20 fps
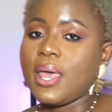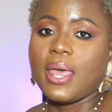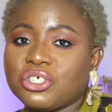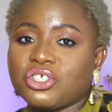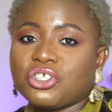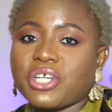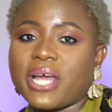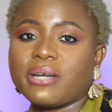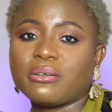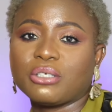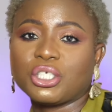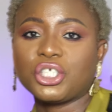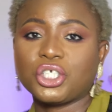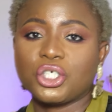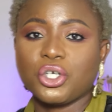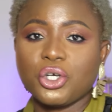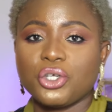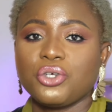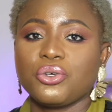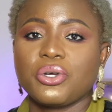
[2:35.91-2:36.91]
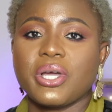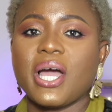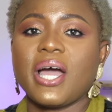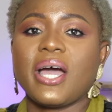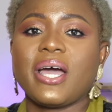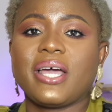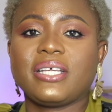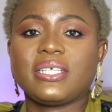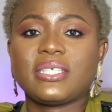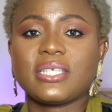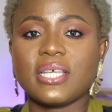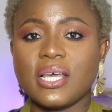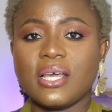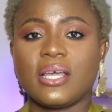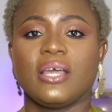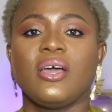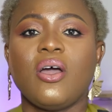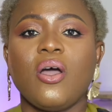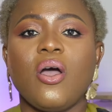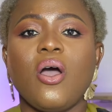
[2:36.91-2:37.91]
just trying to show you guys
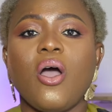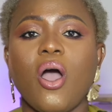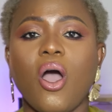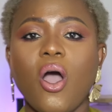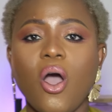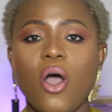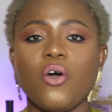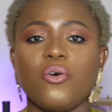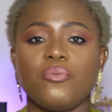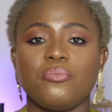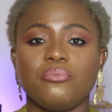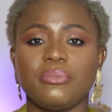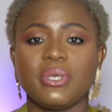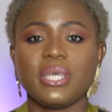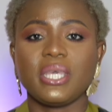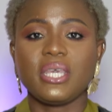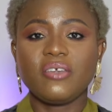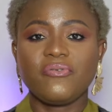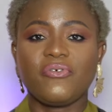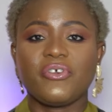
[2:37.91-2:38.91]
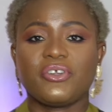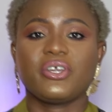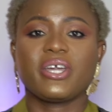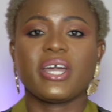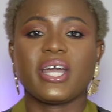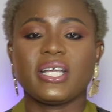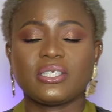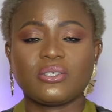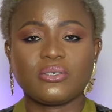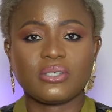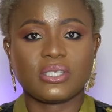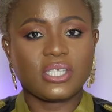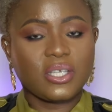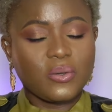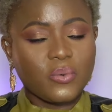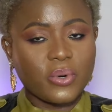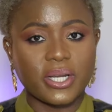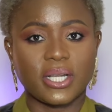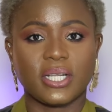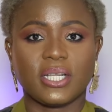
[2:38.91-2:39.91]
on um, me for you guys to see
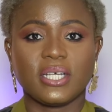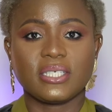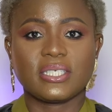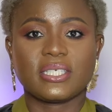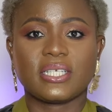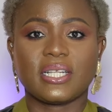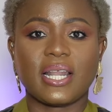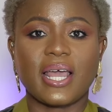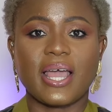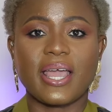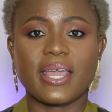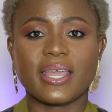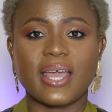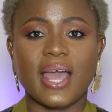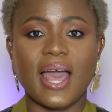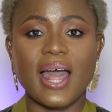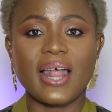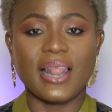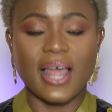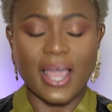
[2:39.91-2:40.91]
what it looks like i